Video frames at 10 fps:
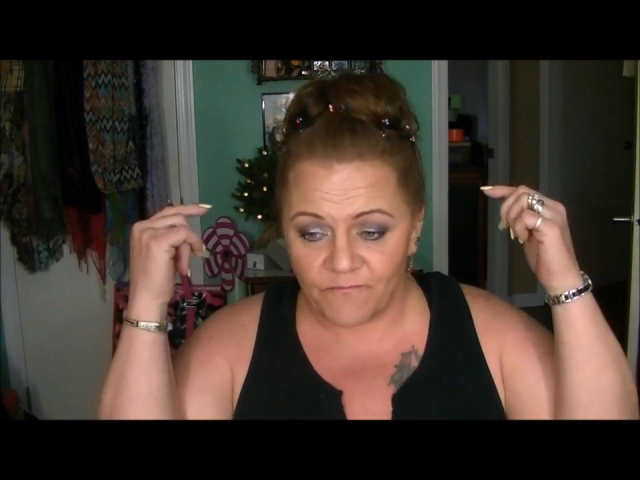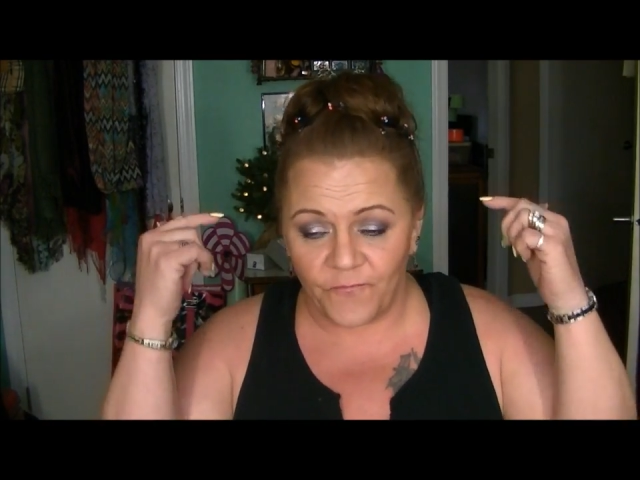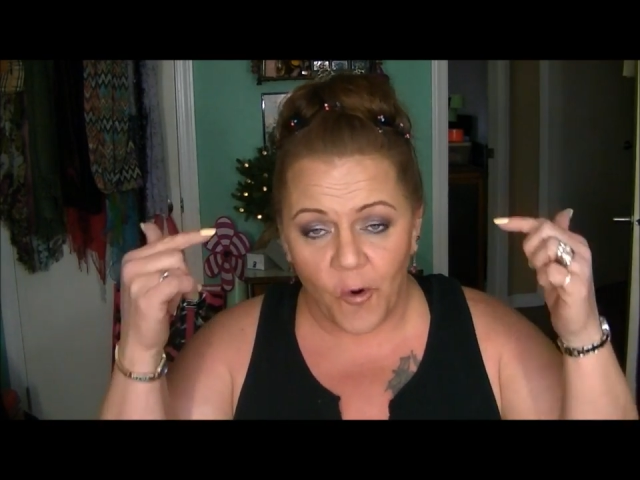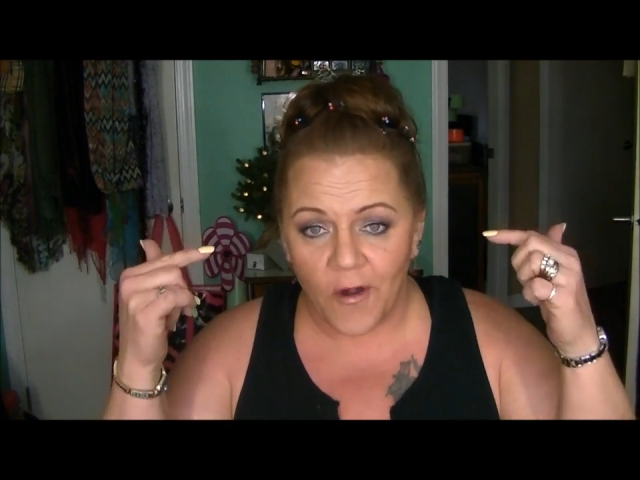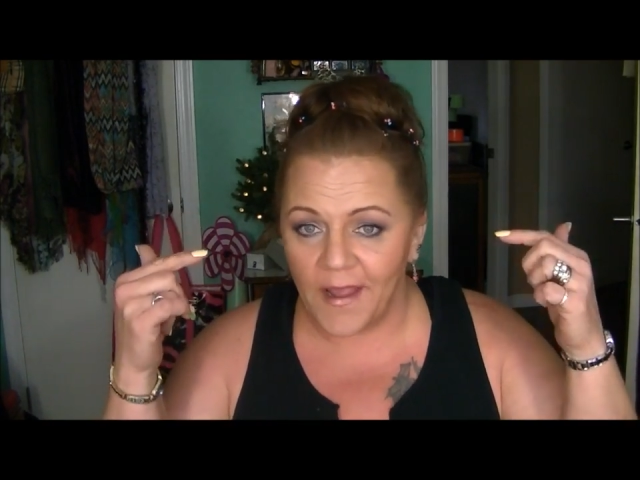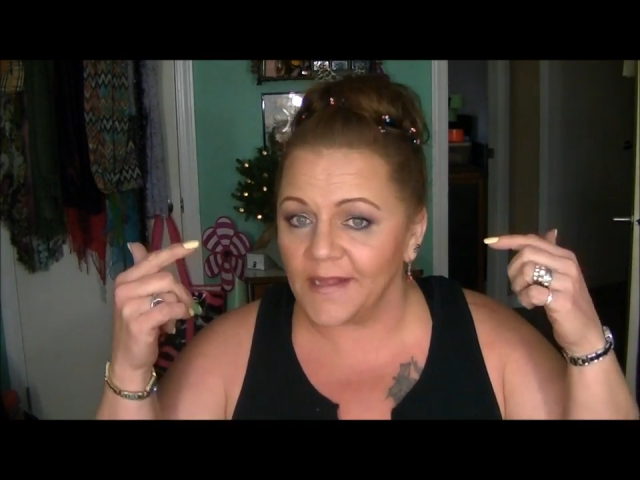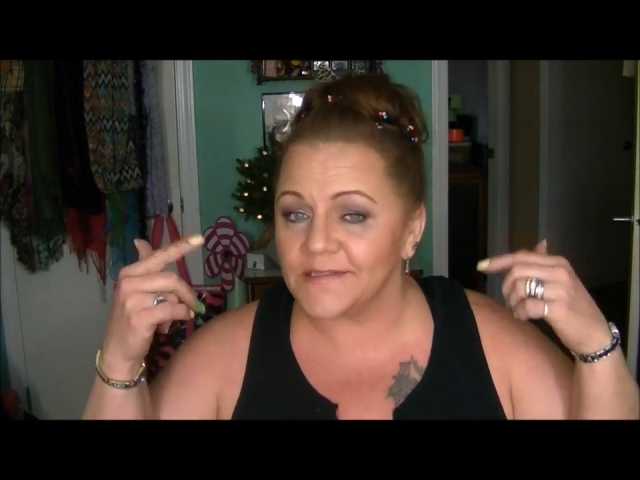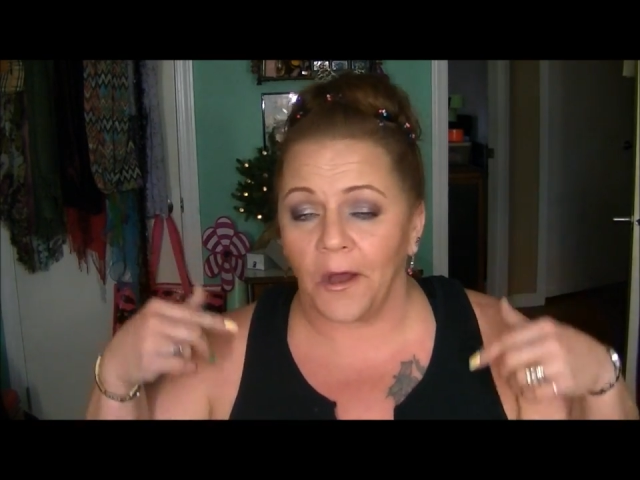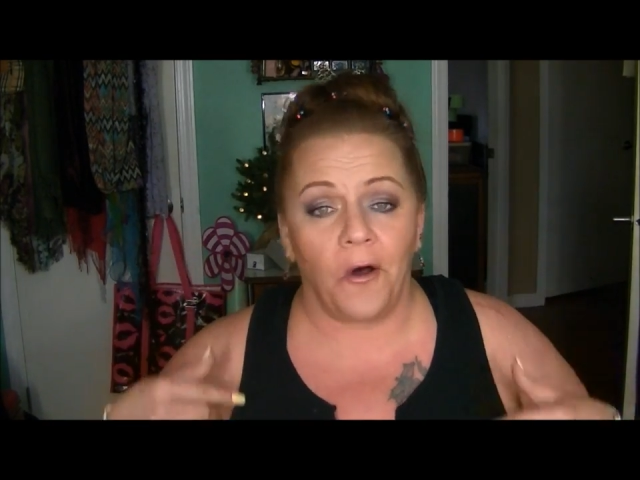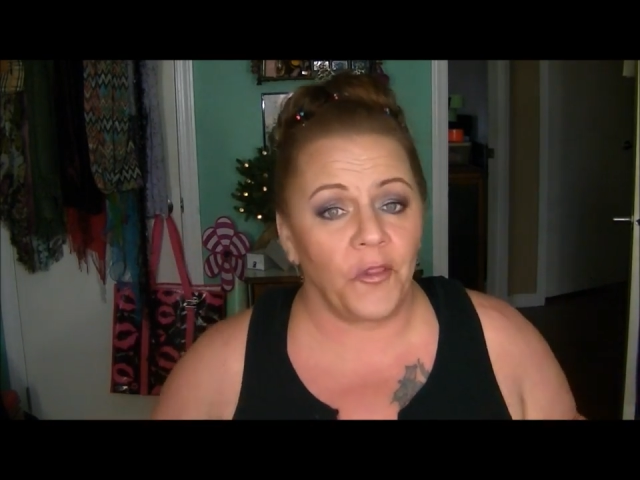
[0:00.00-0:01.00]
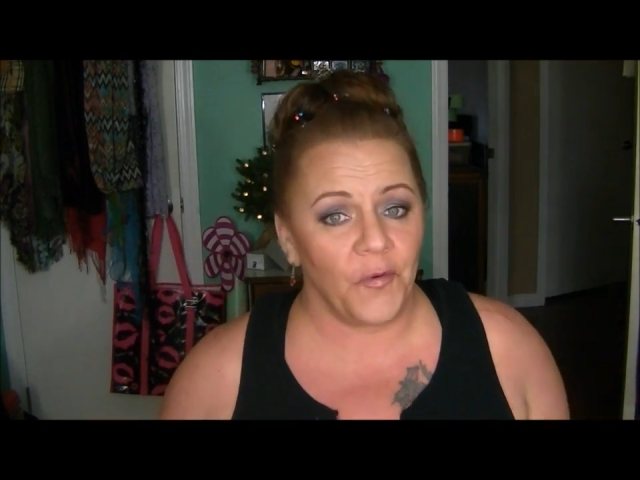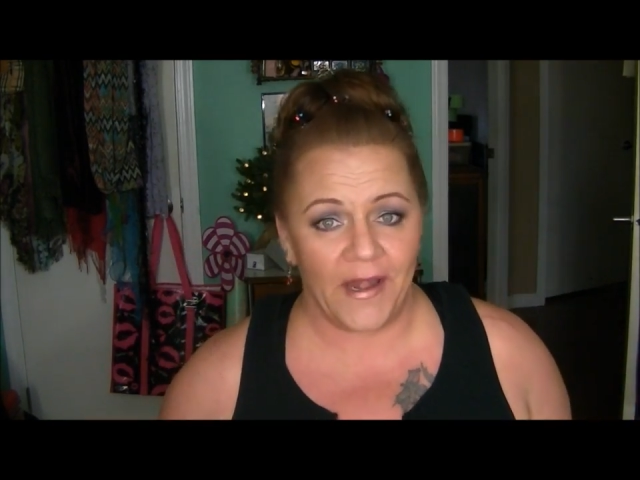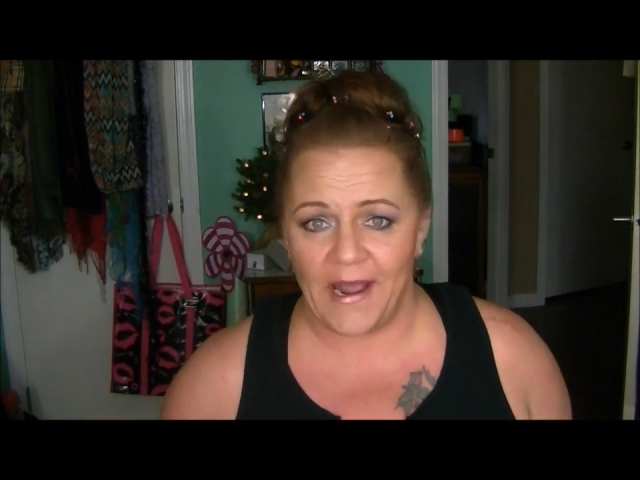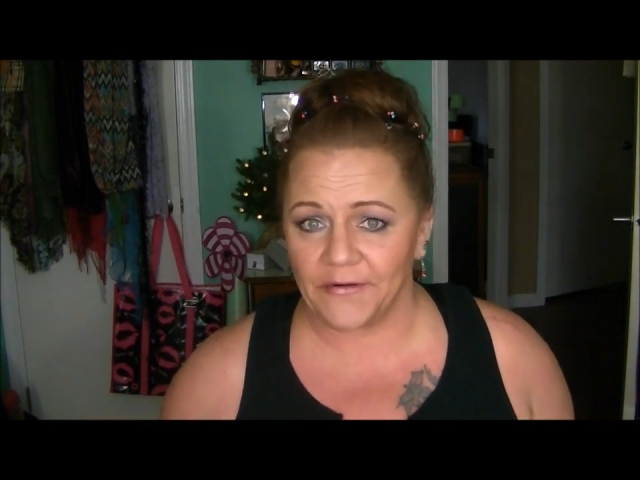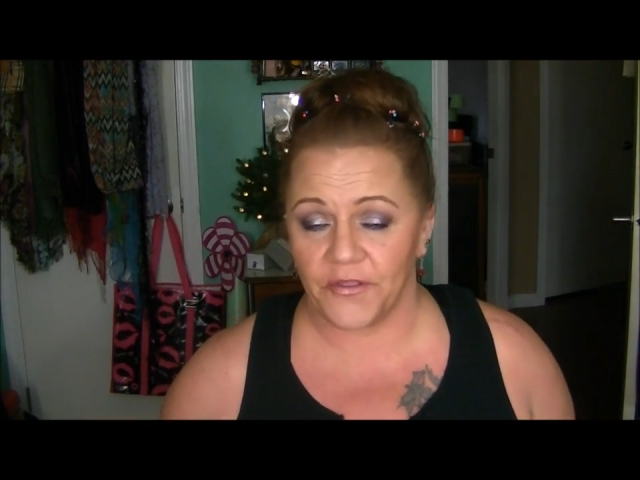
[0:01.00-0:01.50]
foreheads all the way
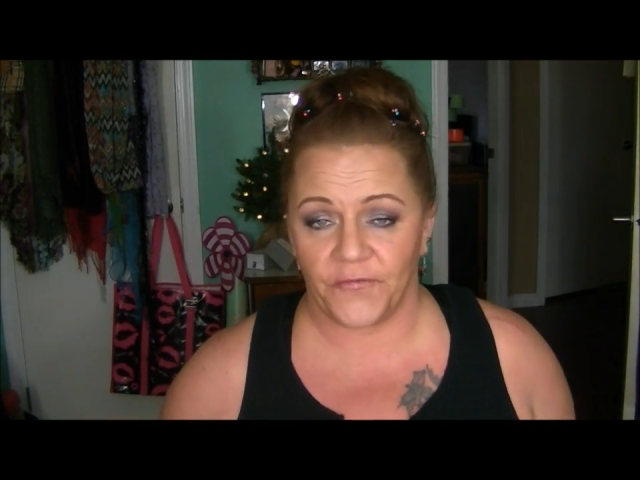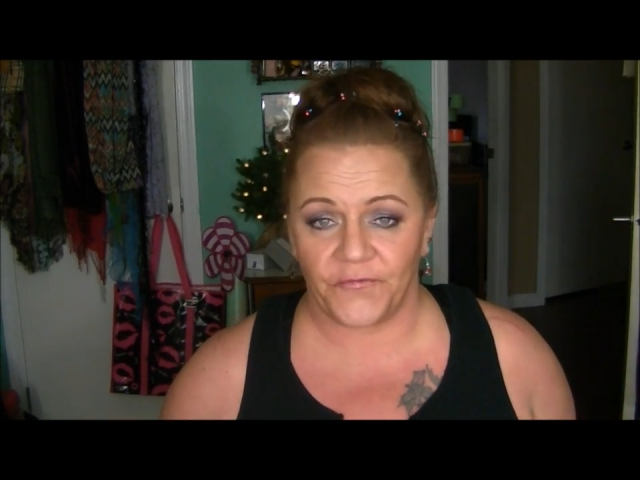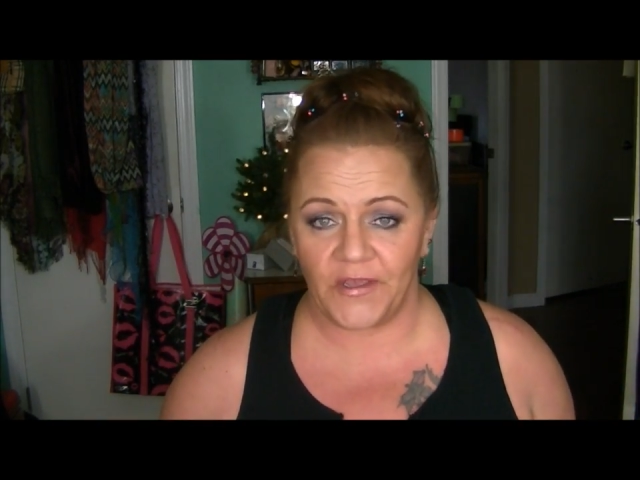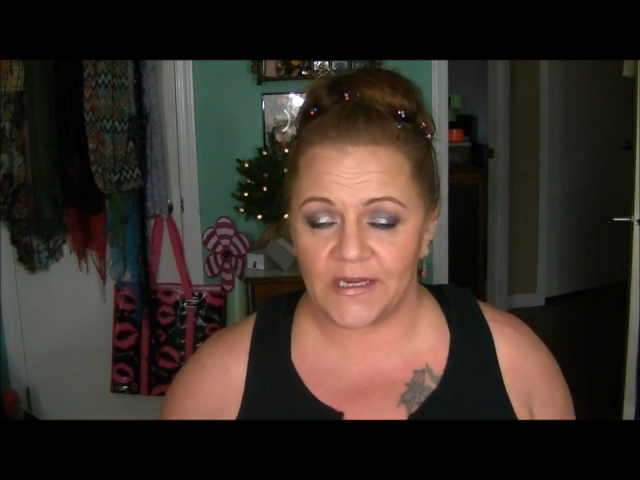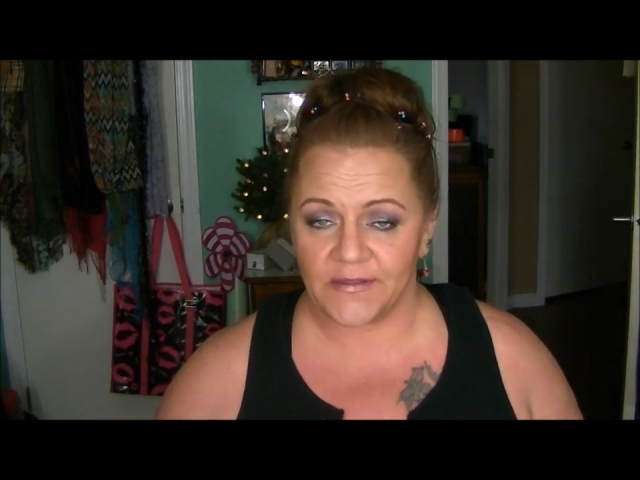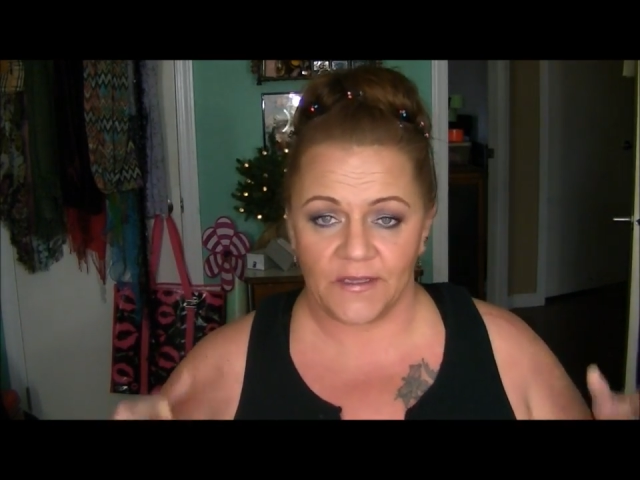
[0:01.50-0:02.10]
down to the feet,